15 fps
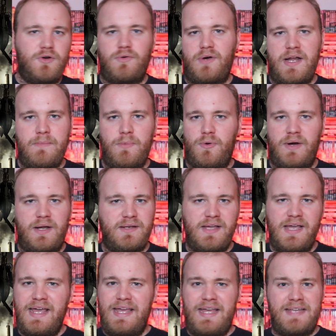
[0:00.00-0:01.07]
Kramer and
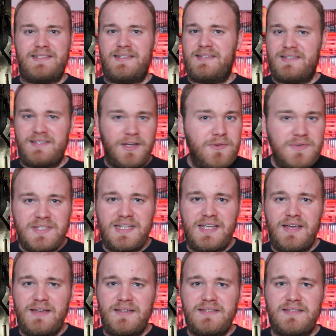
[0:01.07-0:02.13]
his
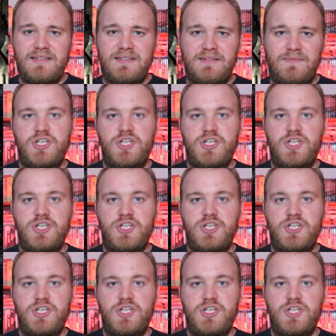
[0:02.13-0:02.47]
associates.